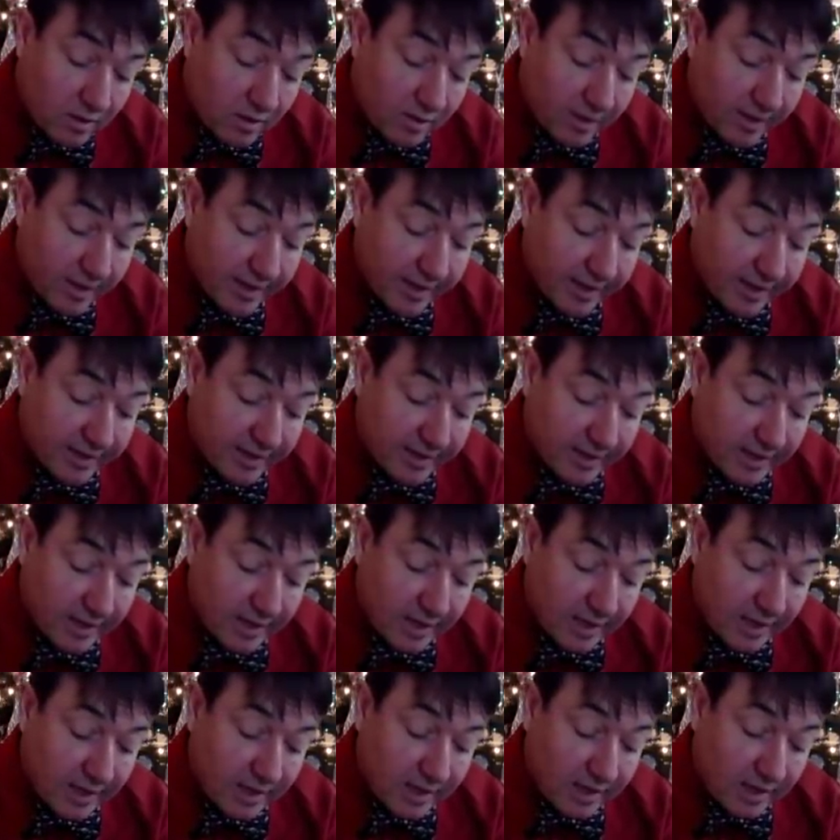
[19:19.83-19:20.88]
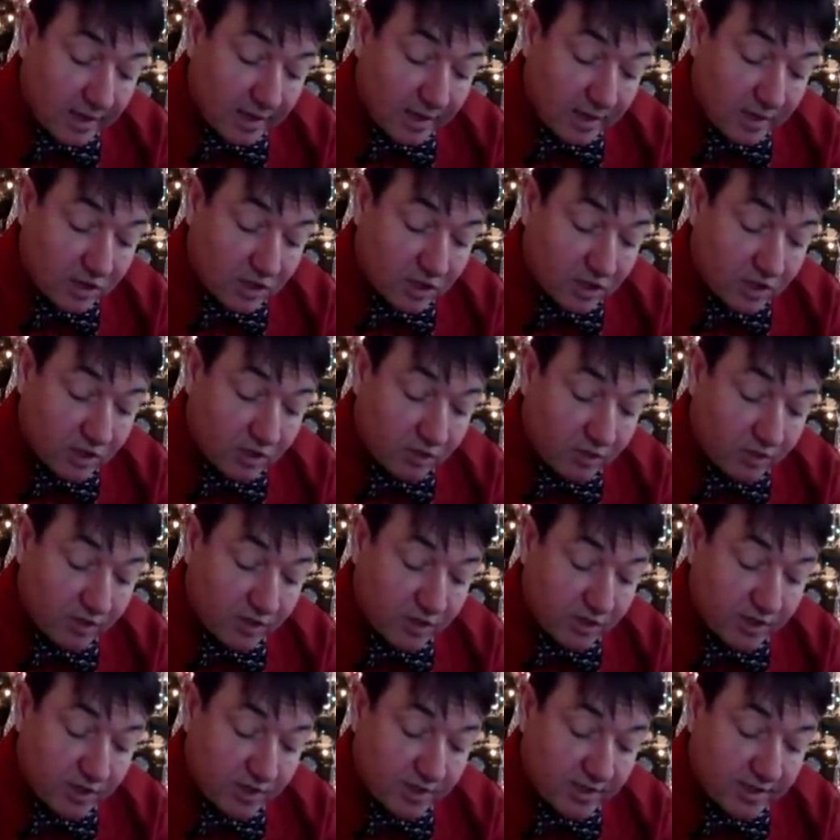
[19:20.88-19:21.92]
that she
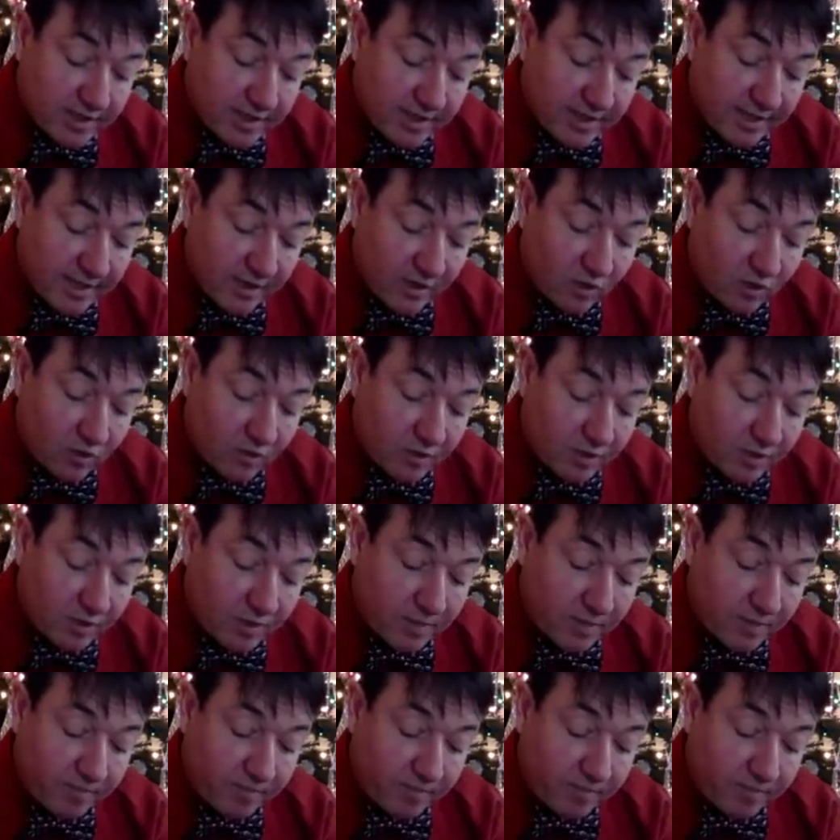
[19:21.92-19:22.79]
wishes to help